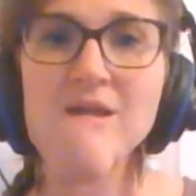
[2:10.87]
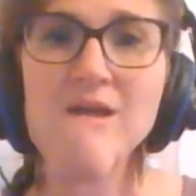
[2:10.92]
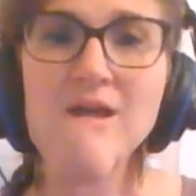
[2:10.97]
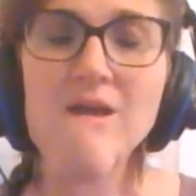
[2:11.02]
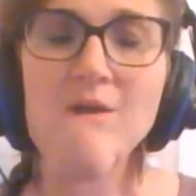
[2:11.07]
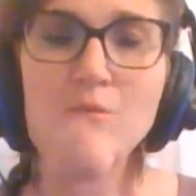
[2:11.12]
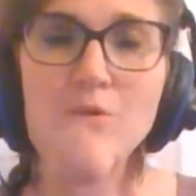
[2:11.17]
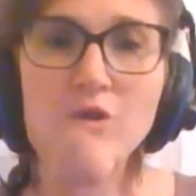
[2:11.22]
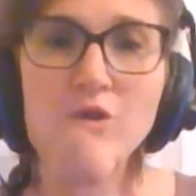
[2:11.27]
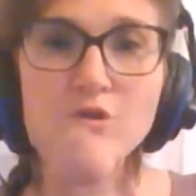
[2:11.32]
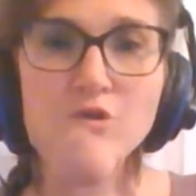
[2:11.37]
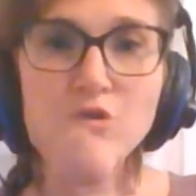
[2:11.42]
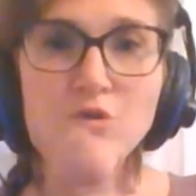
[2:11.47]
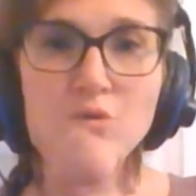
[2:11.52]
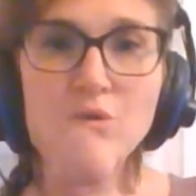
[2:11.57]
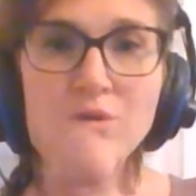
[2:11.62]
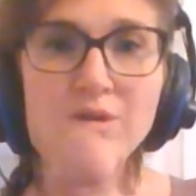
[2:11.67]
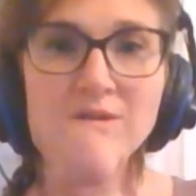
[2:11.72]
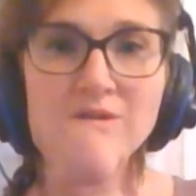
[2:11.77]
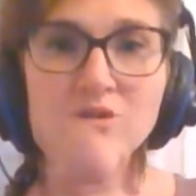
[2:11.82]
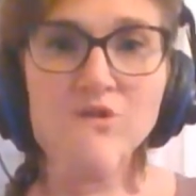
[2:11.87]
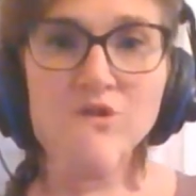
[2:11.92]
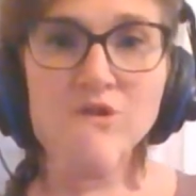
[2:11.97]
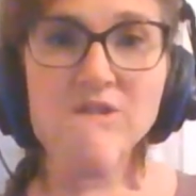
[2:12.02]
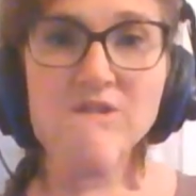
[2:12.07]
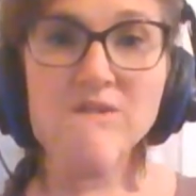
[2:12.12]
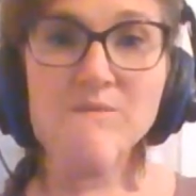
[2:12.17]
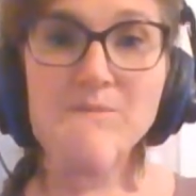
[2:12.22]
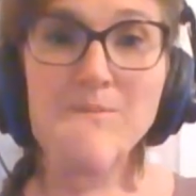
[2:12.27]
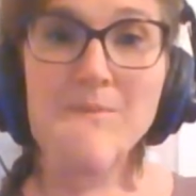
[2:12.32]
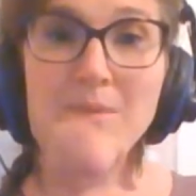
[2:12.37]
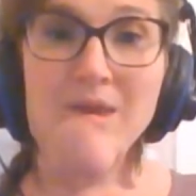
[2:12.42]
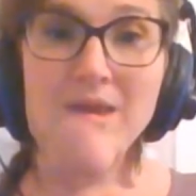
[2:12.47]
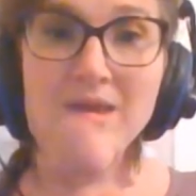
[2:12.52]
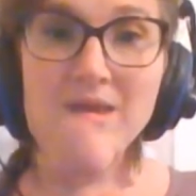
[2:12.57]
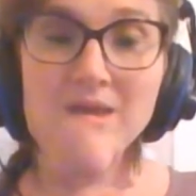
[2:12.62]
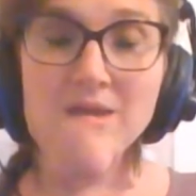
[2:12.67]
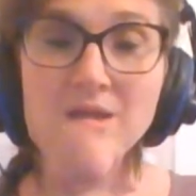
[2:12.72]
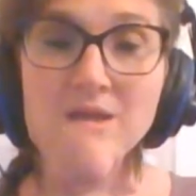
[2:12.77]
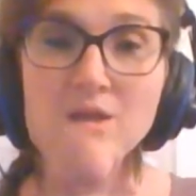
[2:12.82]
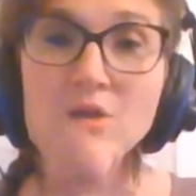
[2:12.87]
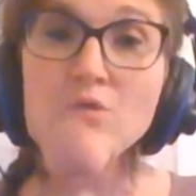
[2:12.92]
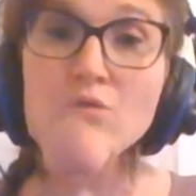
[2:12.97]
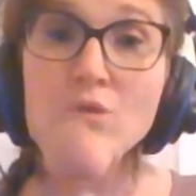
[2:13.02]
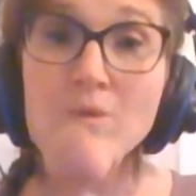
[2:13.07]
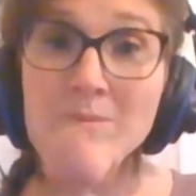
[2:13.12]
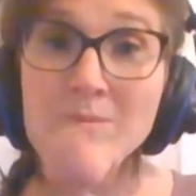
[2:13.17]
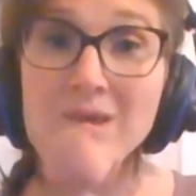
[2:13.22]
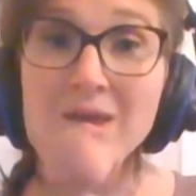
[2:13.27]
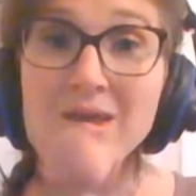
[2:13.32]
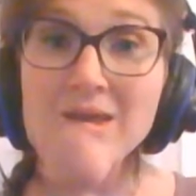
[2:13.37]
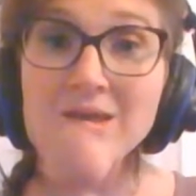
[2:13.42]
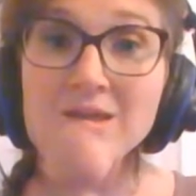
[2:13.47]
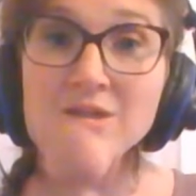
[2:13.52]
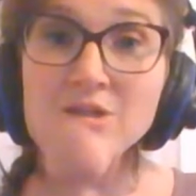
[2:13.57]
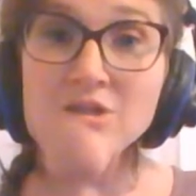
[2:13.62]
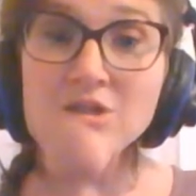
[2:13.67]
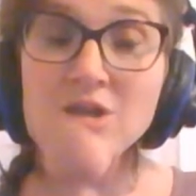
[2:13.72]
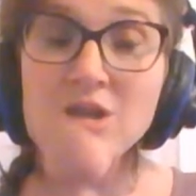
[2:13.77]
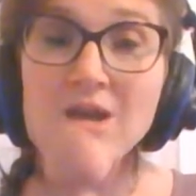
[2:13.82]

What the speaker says: And what you're doing is you're expanding your rib cage.